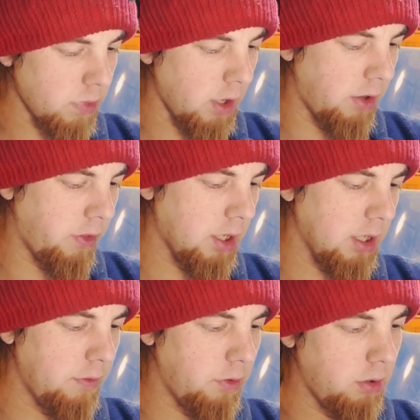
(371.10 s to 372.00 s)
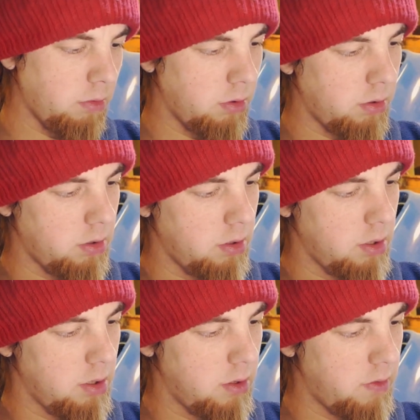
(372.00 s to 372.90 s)
And that gives you
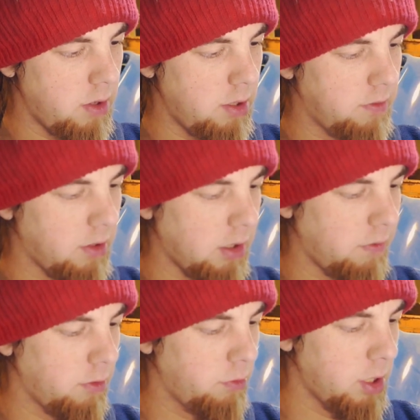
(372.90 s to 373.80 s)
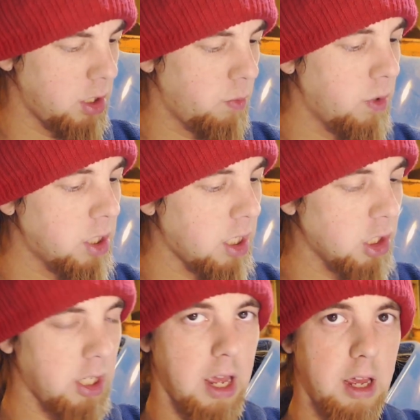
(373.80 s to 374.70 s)
the inside of the switch, which
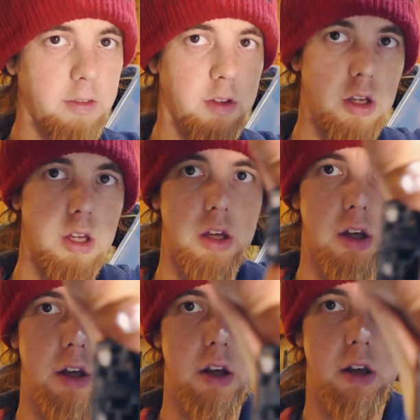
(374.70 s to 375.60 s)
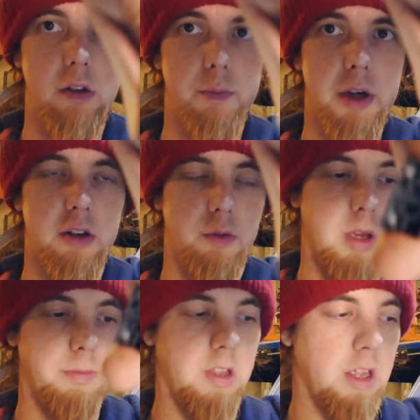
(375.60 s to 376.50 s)
actually has spider's
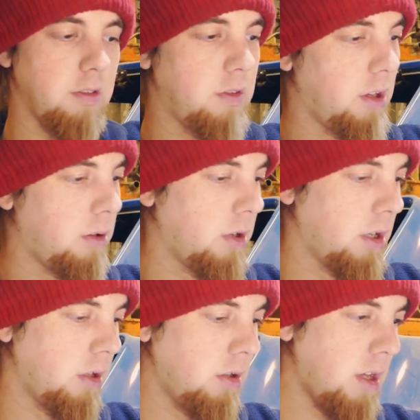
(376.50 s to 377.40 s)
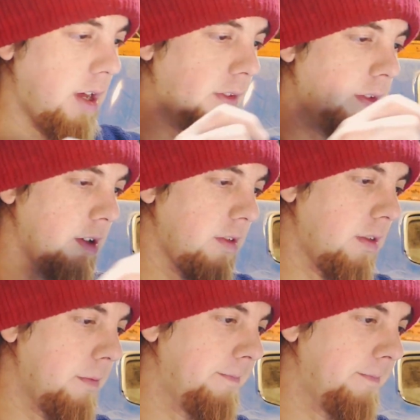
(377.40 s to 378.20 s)
webs in it. So yeah, that's